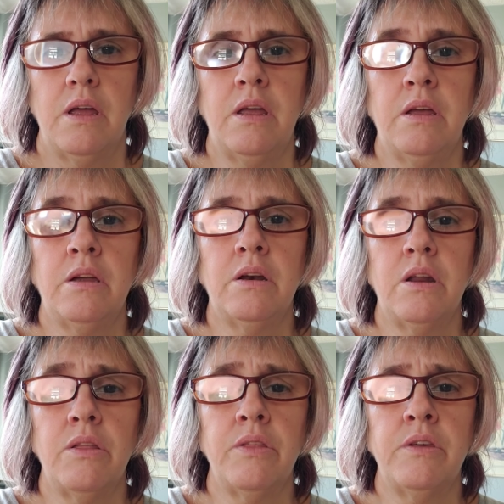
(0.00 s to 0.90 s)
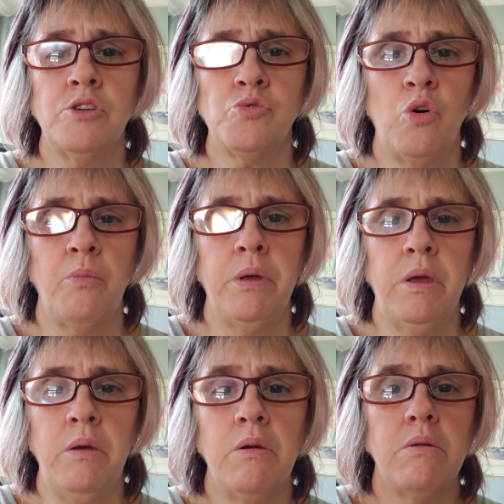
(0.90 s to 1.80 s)
And these won't
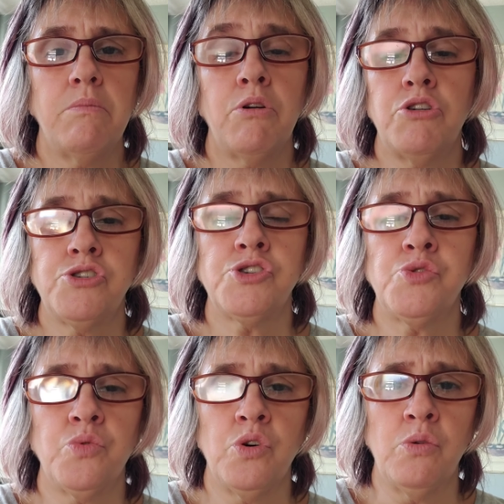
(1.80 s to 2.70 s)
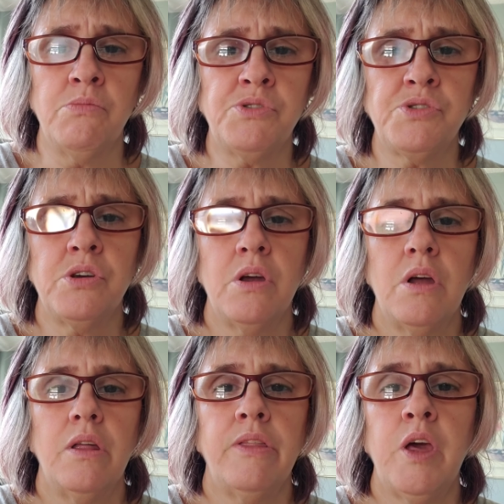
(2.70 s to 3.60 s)
be purchased worms.
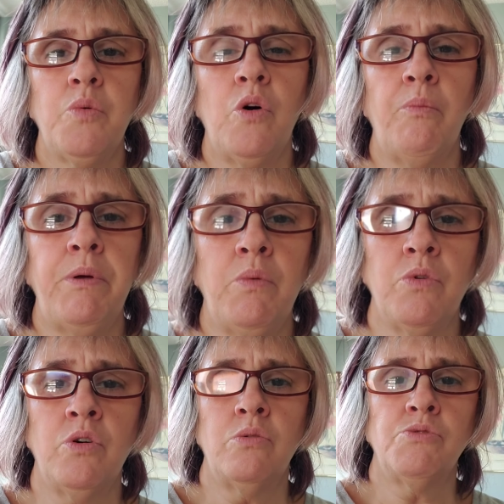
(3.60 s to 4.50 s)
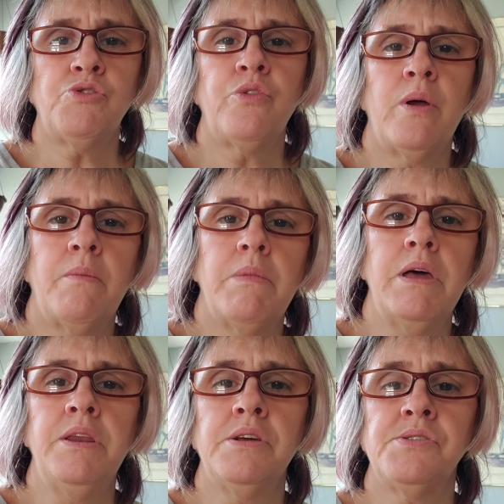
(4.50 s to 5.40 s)
They won't be worms
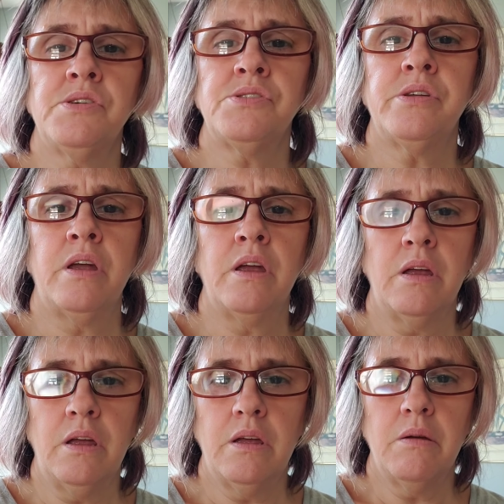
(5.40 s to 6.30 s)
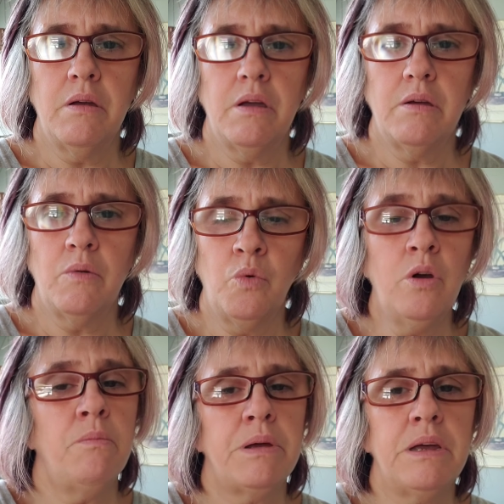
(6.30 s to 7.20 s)
from an existing
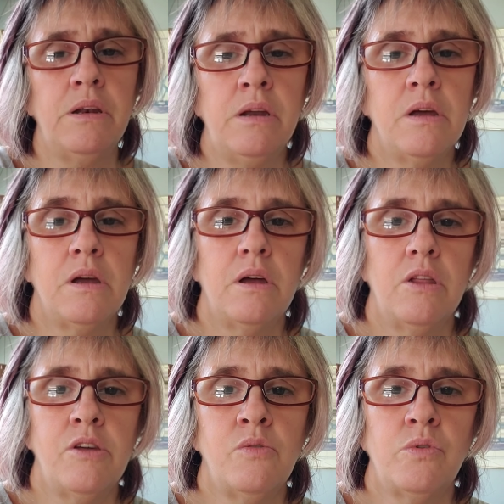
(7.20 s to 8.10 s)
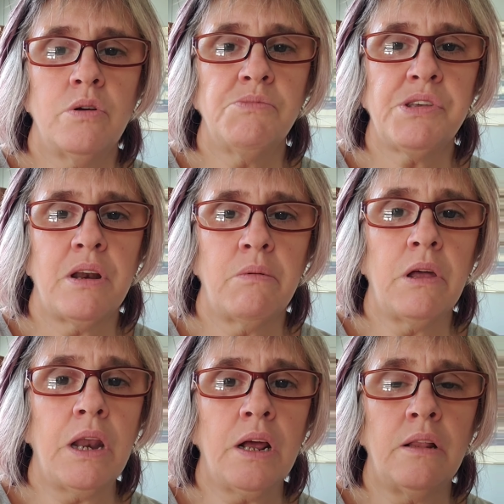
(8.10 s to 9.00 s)
worm bin. They're worms that
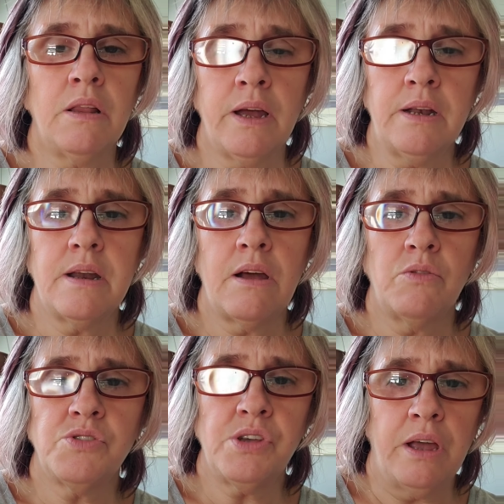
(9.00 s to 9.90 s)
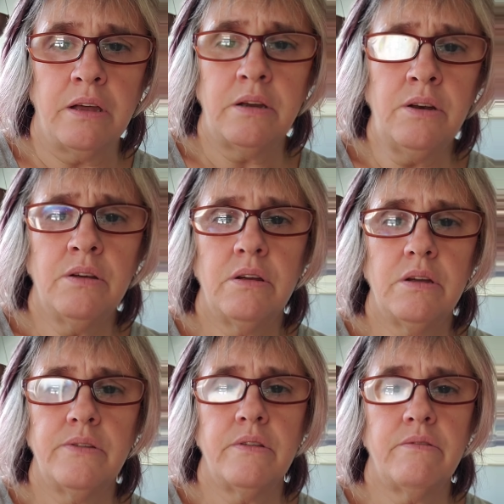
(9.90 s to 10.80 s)
I'm going to collect outside
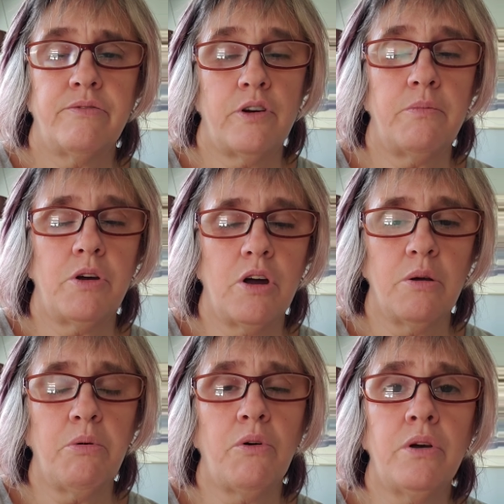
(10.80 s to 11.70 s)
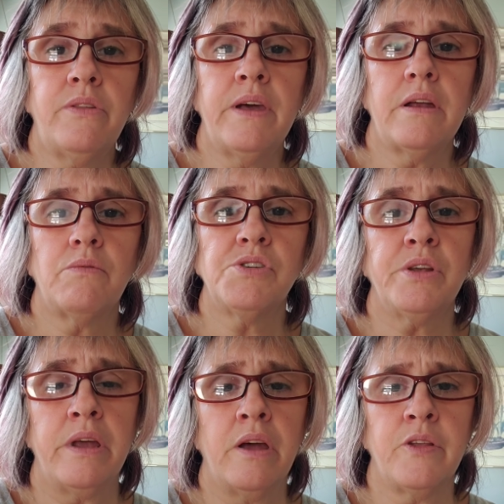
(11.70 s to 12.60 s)
from cardboard that
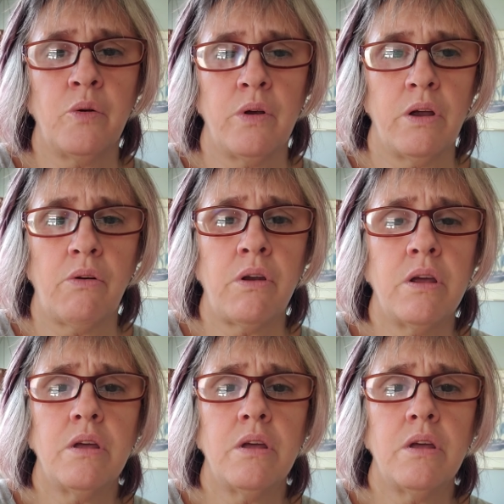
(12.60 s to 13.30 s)
was laying on the ground.